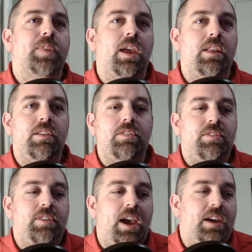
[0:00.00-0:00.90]
And it's
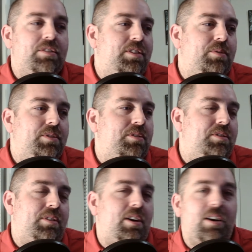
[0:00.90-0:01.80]
just, the action sequence
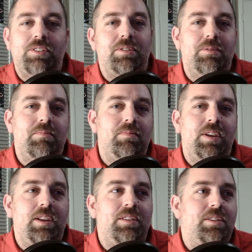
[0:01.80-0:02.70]
is awesome.
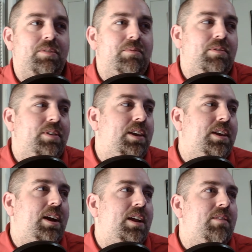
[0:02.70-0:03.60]
It doesn't really
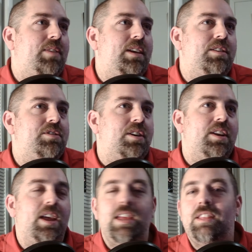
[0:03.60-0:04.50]
kind of hinge on
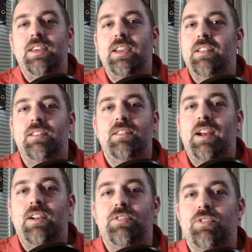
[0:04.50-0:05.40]
anything in the
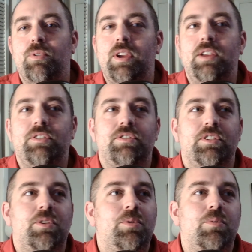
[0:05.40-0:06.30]
entire story. It's just a
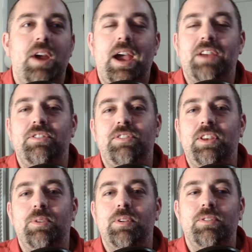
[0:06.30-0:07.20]
cool action
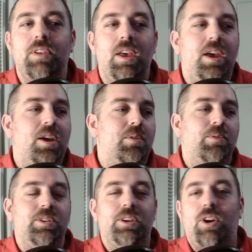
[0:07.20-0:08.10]
sequence where
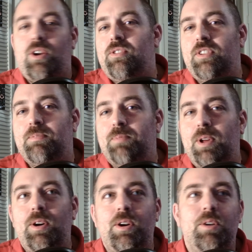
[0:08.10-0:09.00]
we see cars
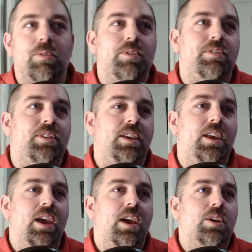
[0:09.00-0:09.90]
explode, where we see
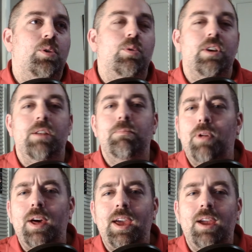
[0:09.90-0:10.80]
cool
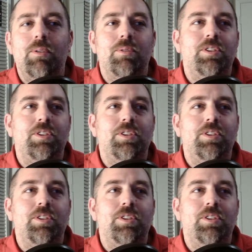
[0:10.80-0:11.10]
gunplay, where we